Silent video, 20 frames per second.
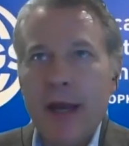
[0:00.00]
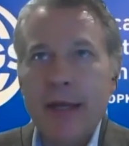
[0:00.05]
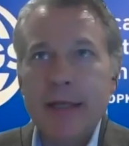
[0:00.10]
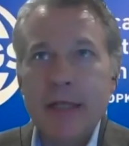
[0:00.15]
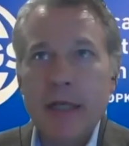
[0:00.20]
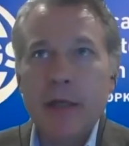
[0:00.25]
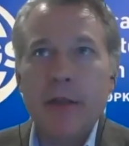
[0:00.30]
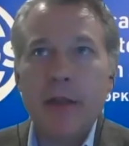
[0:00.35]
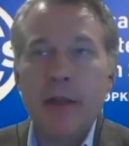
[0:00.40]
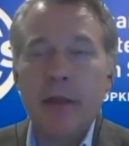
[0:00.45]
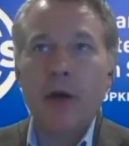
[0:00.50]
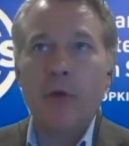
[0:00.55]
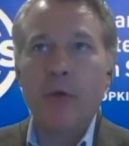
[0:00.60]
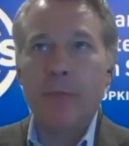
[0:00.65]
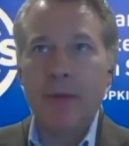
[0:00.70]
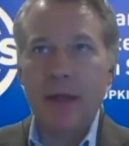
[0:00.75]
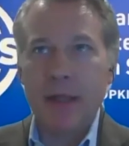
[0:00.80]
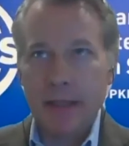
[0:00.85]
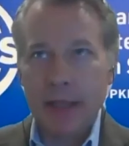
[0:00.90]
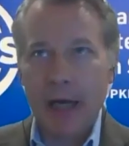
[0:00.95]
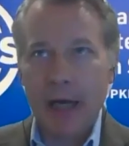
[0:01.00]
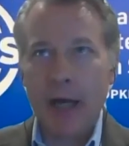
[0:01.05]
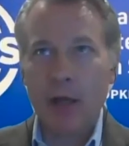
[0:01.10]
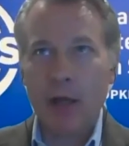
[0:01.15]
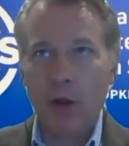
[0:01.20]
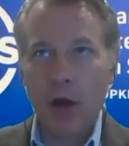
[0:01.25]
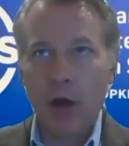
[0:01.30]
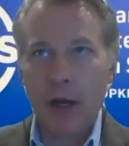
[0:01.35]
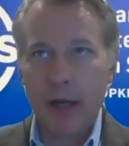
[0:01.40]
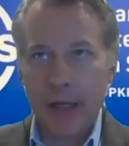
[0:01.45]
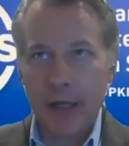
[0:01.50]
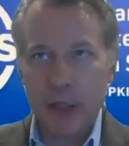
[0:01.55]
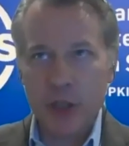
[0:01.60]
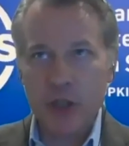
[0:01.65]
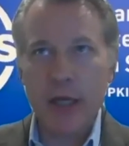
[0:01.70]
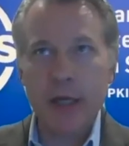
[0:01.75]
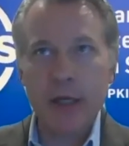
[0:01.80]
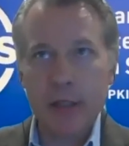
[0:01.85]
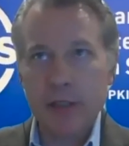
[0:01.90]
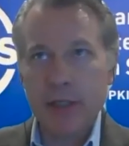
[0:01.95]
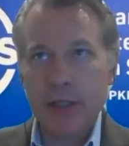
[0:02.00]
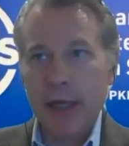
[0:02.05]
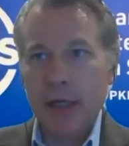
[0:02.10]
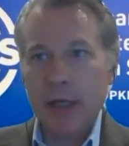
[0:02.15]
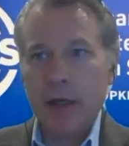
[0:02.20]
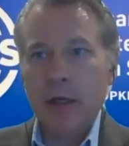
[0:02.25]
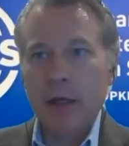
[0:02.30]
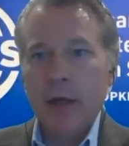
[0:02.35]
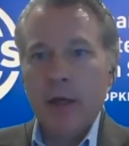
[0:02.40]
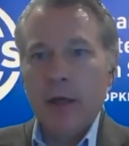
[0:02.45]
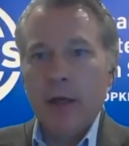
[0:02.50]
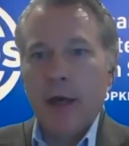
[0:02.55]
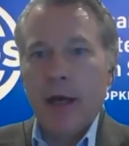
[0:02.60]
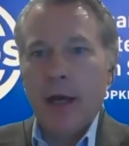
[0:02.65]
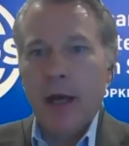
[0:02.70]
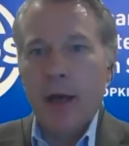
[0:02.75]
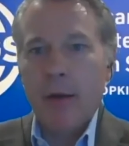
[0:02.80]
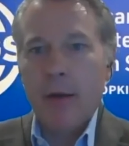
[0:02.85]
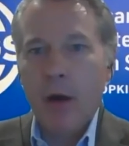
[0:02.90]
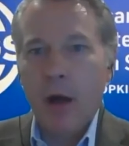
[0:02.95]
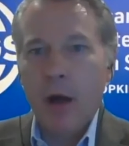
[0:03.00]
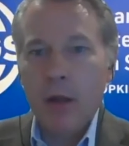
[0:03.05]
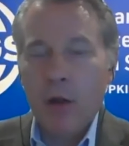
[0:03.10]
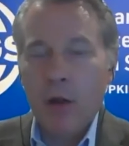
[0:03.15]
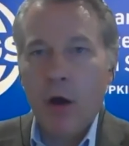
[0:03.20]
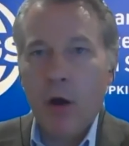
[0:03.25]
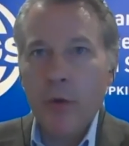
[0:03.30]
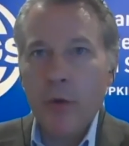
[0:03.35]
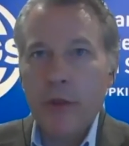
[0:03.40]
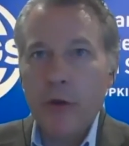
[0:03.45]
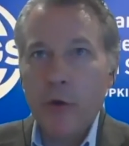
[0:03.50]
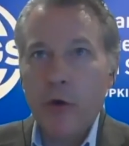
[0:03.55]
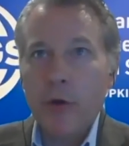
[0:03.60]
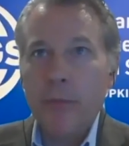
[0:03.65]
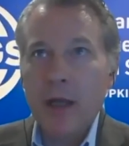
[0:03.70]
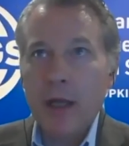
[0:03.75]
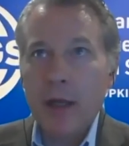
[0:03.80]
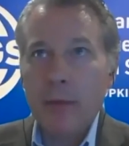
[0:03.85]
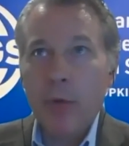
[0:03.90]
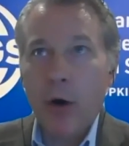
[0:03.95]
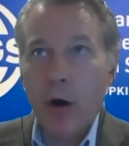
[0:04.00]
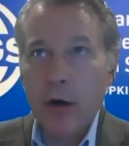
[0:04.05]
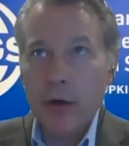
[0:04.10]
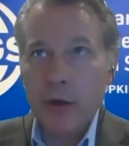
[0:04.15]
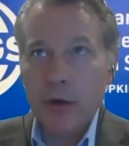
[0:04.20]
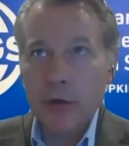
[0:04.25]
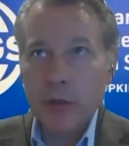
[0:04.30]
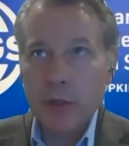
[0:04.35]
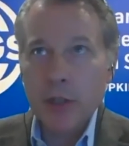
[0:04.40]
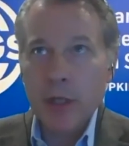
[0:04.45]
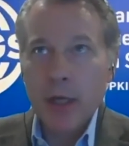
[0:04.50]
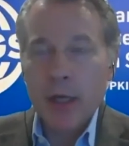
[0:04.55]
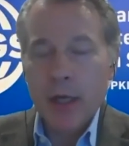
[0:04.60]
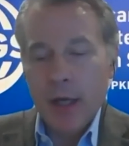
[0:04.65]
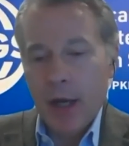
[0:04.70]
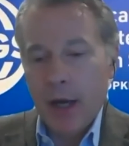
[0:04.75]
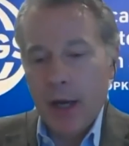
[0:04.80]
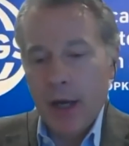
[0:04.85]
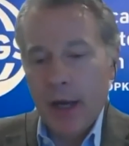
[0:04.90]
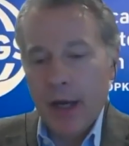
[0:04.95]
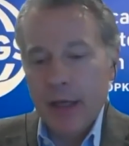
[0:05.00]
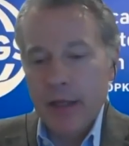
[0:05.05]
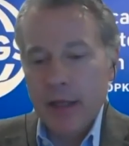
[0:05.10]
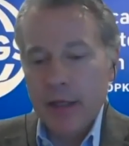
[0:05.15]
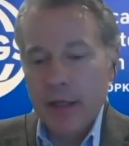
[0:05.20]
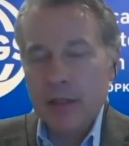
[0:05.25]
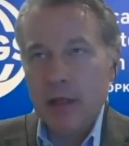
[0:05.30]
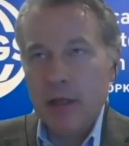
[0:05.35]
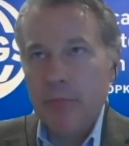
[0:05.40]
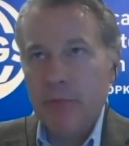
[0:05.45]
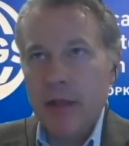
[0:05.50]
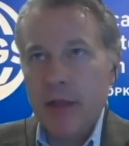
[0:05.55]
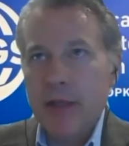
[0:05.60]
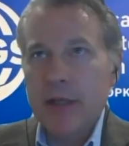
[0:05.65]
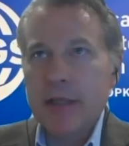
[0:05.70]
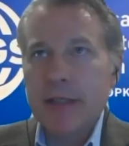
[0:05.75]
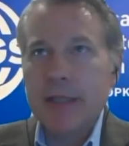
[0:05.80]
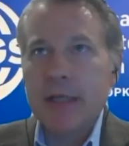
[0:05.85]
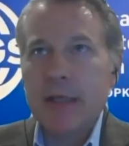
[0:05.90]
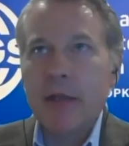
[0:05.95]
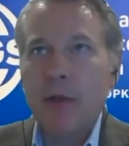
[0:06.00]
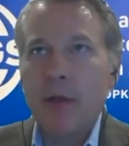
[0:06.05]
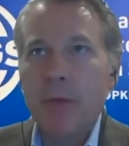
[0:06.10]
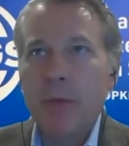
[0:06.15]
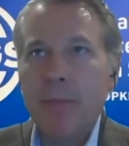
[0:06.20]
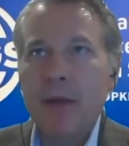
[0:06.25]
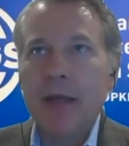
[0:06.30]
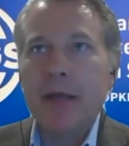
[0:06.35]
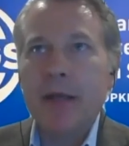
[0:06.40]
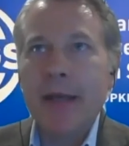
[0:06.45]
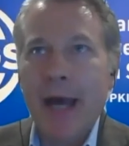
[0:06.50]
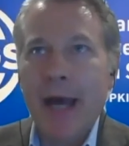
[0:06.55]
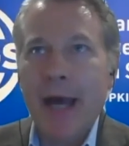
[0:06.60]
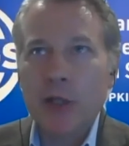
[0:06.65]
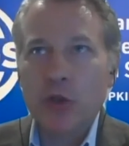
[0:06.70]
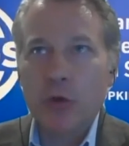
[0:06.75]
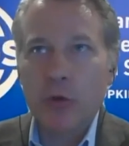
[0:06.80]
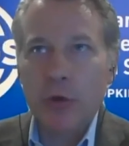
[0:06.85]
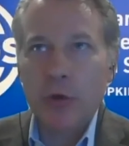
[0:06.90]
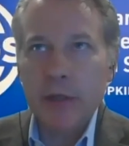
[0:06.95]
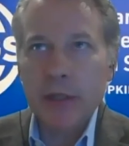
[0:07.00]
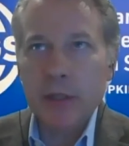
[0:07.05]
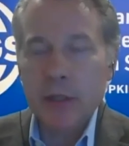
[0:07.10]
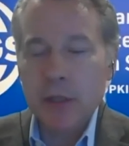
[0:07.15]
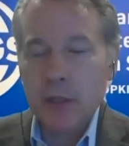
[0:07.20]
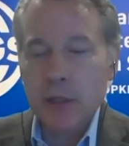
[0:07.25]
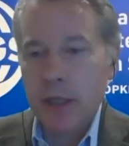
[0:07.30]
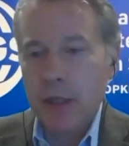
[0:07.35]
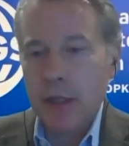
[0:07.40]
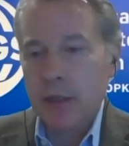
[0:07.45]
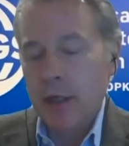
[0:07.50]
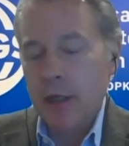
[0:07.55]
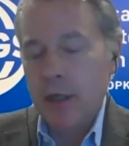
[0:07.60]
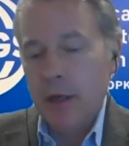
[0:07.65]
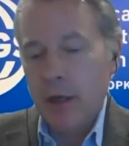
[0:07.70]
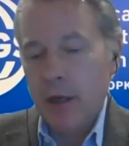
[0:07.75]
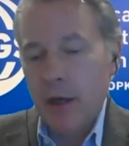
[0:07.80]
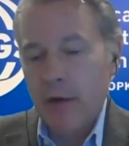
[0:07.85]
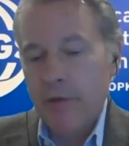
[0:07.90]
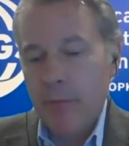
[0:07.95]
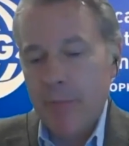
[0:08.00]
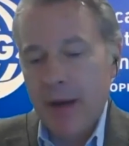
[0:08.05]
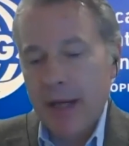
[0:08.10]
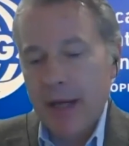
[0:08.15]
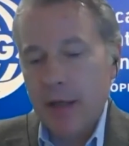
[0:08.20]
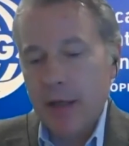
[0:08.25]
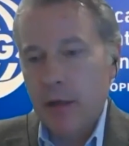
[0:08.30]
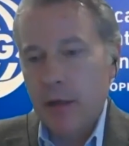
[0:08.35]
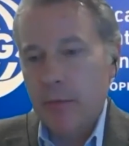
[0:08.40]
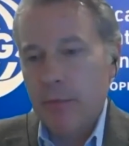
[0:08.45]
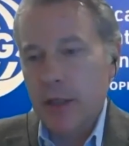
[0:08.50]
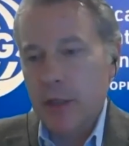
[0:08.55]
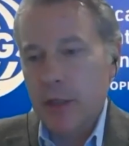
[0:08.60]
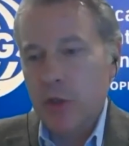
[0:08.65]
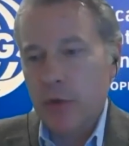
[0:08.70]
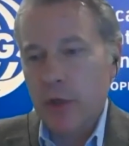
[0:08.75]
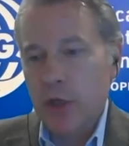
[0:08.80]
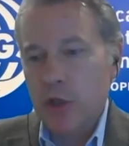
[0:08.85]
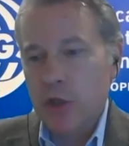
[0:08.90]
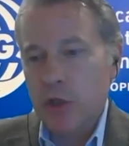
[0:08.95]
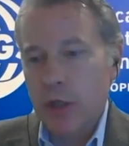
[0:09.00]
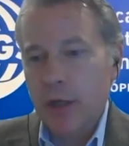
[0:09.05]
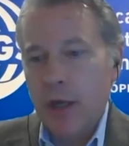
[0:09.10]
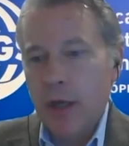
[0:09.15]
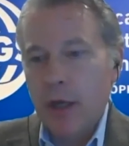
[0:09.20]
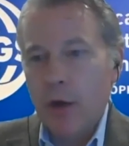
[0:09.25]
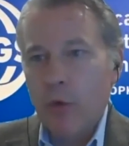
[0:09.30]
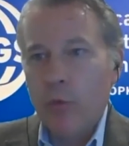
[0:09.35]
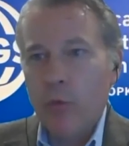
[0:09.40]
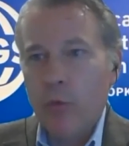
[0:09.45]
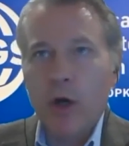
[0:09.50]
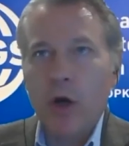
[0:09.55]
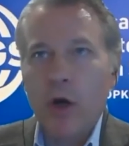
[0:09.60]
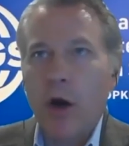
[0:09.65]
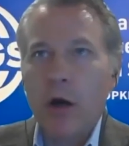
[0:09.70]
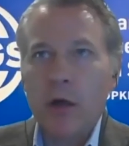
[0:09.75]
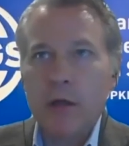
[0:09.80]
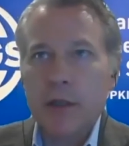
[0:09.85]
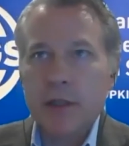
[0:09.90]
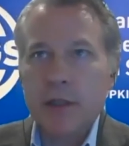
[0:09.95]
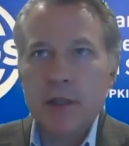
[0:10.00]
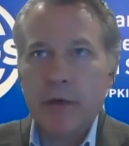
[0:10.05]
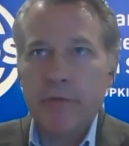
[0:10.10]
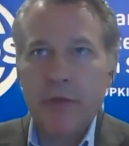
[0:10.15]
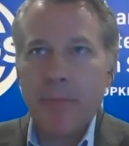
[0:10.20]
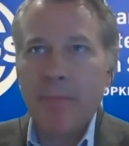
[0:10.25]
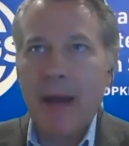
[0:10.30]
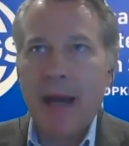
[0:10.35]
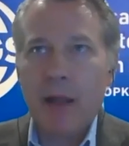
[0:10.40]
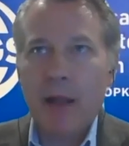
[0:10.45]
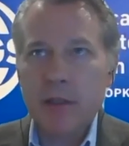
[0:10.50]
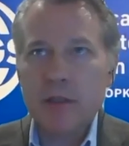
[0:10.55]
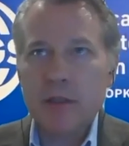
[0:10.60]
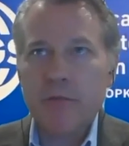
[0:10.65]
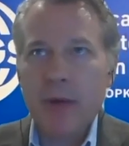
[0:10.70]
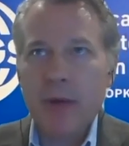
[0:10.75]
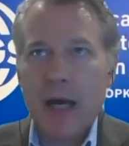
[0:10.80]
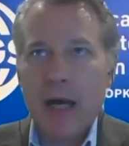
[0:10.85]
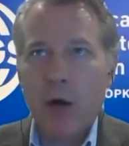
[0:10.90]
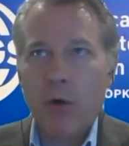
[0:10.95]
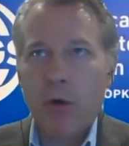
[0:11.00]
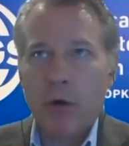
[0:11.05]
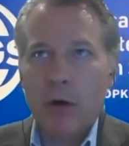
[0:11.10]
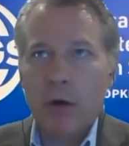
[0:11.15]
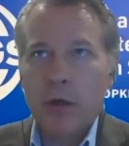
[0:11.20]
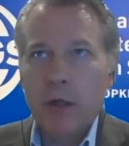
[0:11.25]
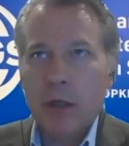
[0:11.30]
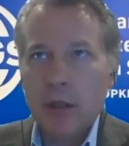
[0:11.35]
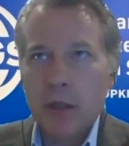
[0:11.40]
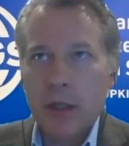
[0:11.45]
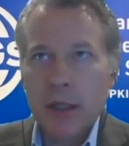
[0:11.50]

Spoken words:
the idea that there would be dialogue and agenda setting along with European partners, I think is something that would be a natural instinct of a Biden administration, regardless of the balance of power